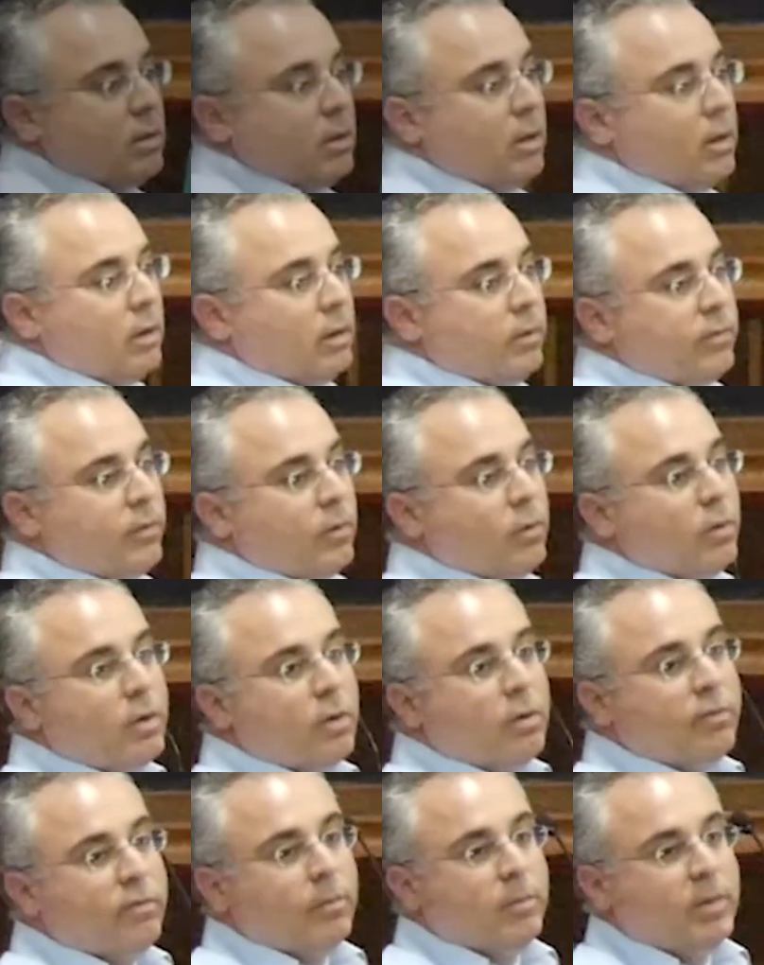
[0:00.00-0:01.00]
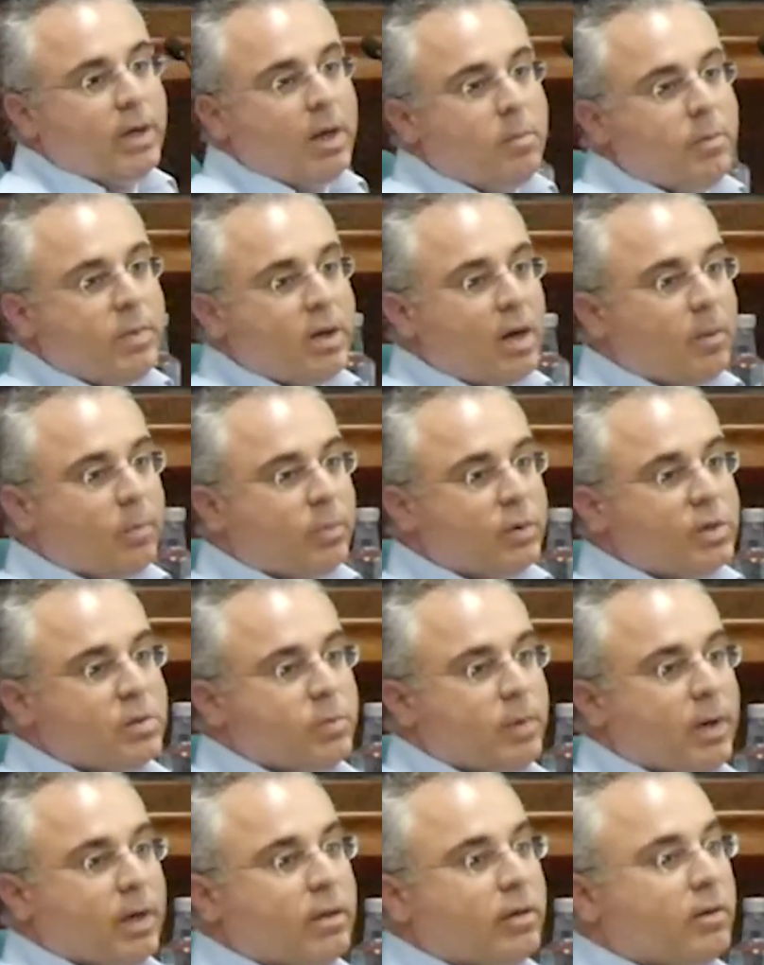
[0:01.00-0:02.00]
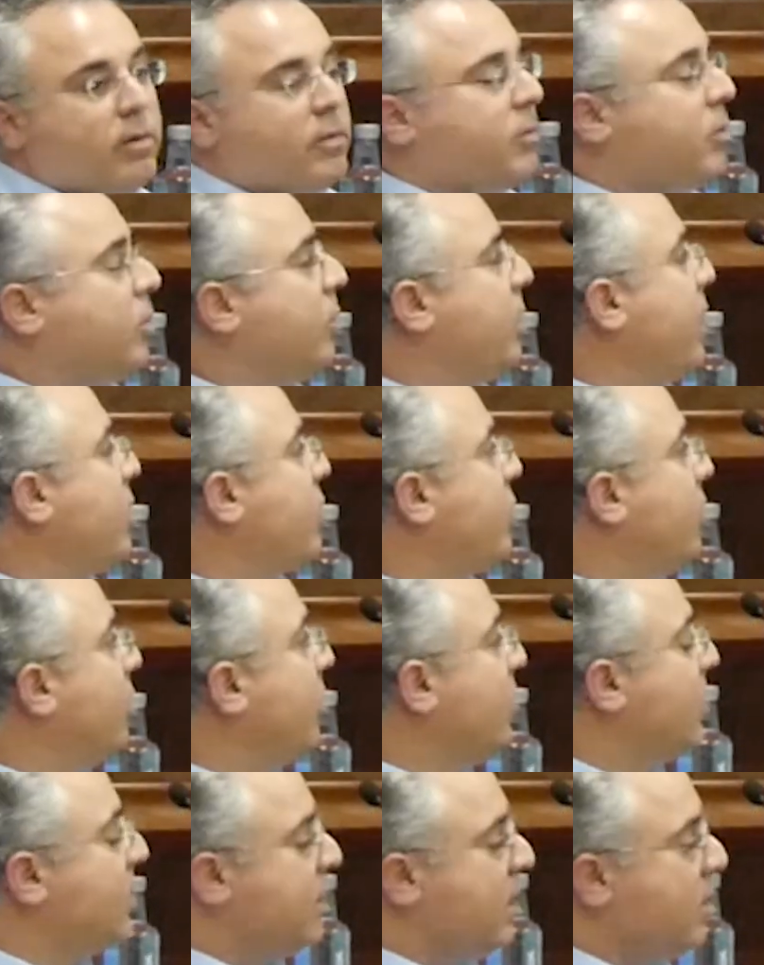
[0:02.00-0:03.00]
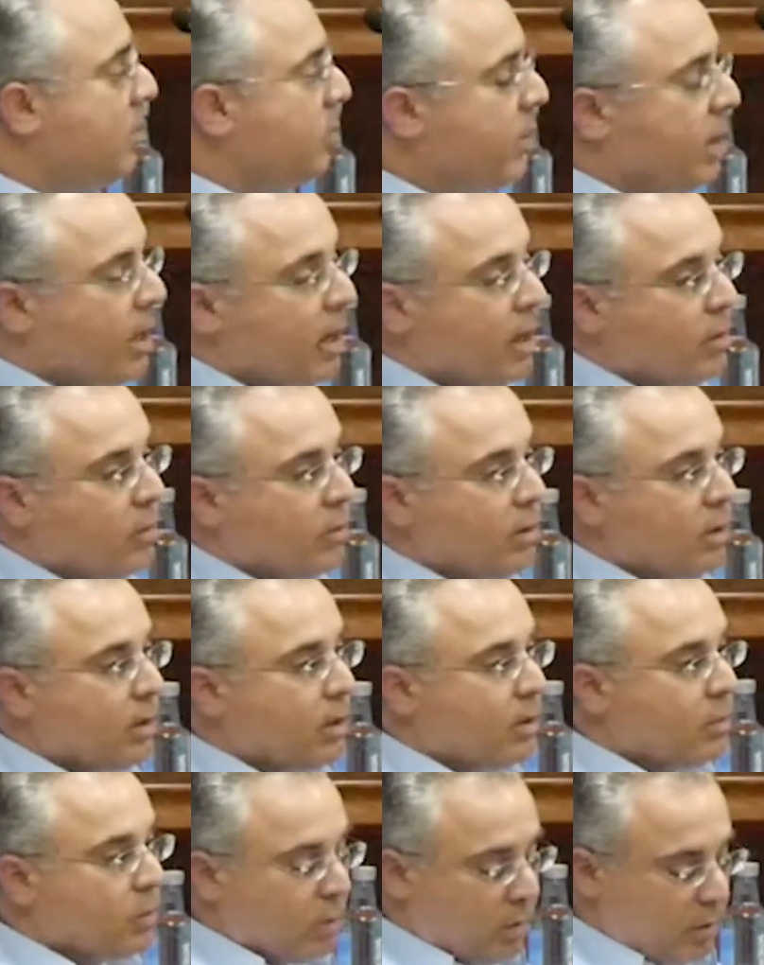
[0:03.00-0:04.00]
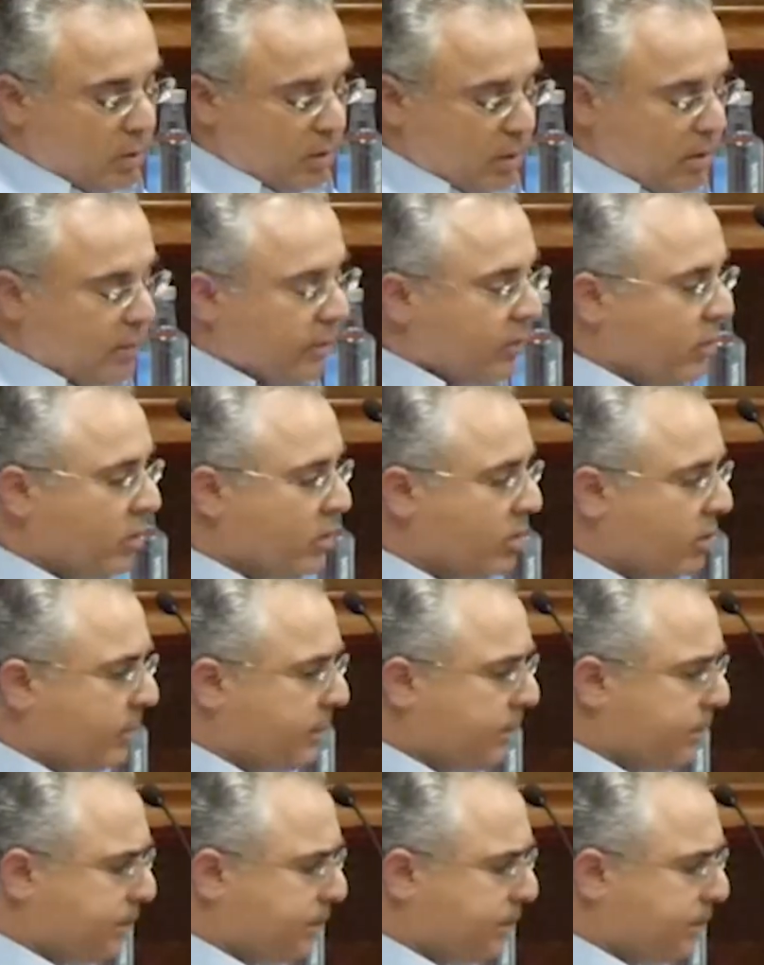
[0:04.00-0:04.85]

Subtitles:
If we're looking from the MPI perspective, we're actually going to see MPI on the network in the future.